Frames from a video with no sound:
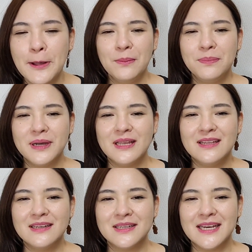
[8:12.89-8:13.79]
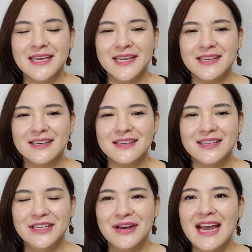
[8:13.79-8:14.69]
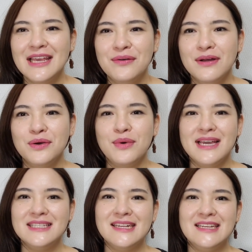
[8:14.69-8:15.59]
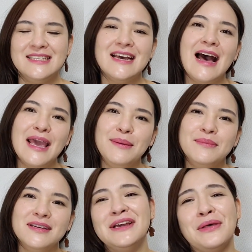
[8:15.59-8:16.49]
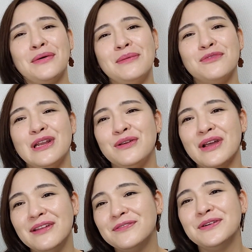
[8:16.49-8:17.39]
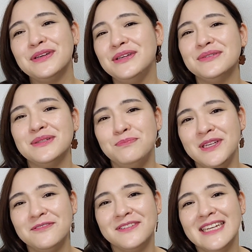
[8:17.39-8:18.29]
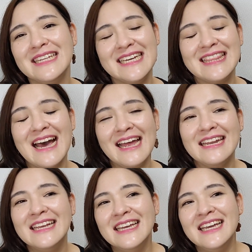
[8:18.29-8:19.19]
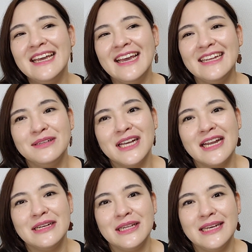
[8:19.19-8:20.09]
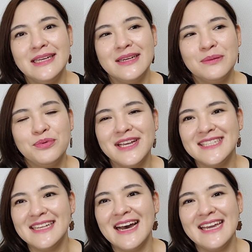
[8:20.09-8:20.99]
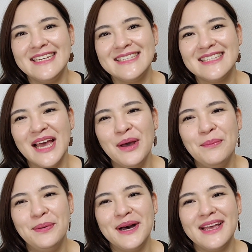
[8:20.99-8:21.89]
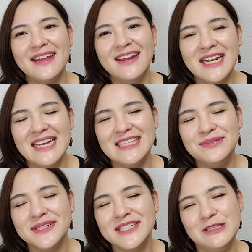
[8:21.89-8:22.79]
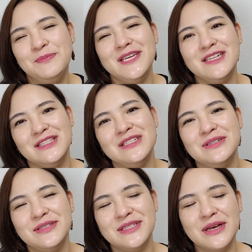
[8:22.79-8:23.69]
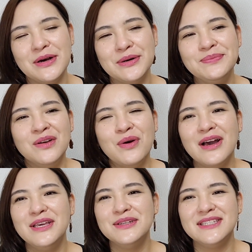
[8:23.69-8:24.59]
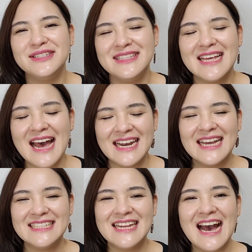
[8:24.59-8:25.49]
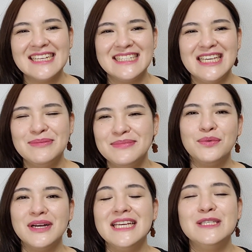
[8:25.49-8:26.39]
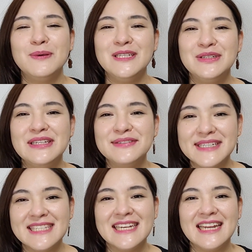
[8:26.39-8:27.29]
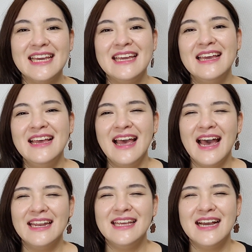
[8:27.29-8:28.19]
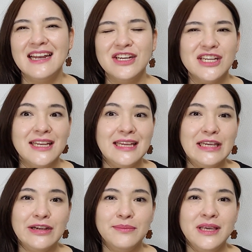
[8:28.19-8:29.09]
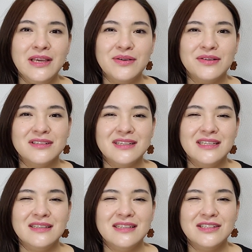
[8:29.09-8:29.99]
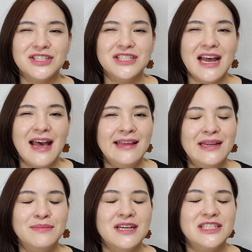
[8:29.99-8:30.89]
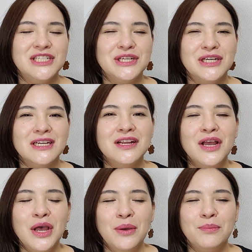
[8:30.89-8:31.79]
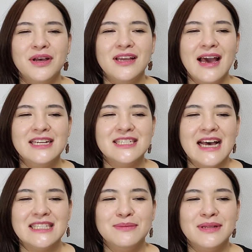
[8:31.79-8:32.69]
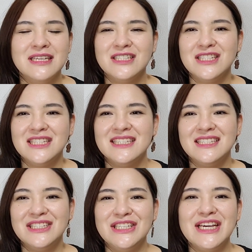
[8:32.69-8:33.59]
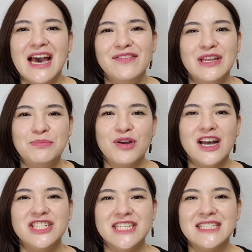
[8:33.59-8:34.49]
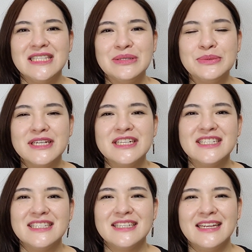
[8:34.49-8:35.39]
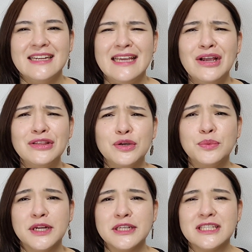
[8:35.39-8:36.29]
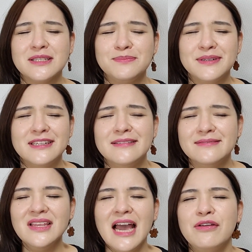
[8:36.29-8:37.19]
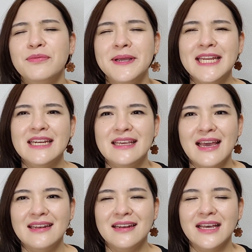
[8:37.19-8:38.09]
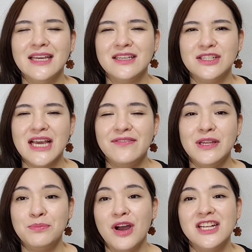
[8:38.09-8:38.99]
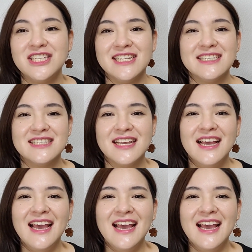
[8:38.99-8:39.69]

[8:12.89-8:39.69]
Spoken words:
But like, you know, I didn't want to waste any time. Although I'm really grateful he was being funny like that. It kind of like breaks the ice, but I did want to speak to, so while he was doing that, I did ask him what he's been doing recently, and he kind of couldn't hear me or didn't understand, I'm not sure, but I just asked him like, do you have any projects in the works? And he heard the works, but I repeated again like, do you have any projects?